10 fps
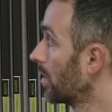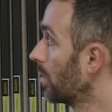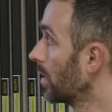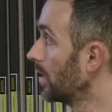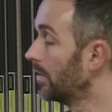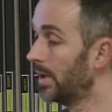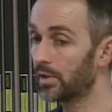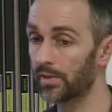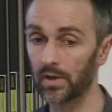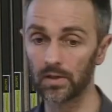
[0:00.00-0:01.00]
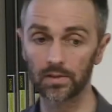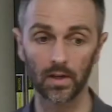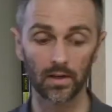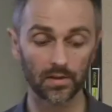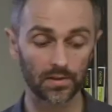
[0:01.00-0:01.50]
one of the major things
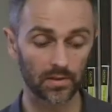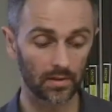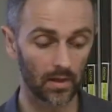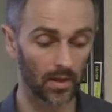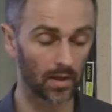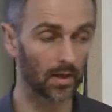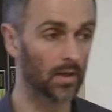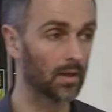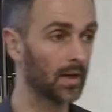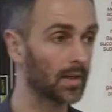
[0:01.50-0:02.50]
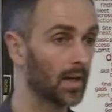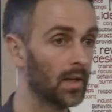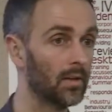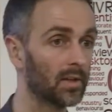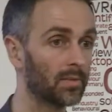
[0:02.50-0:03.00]
is,
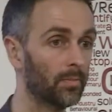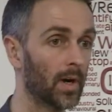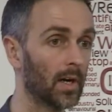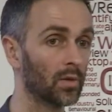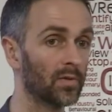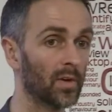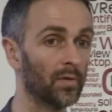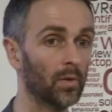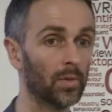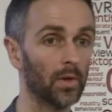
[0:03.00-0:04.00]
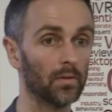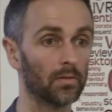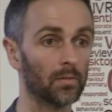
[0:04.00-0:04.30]
again, this battle for footprint,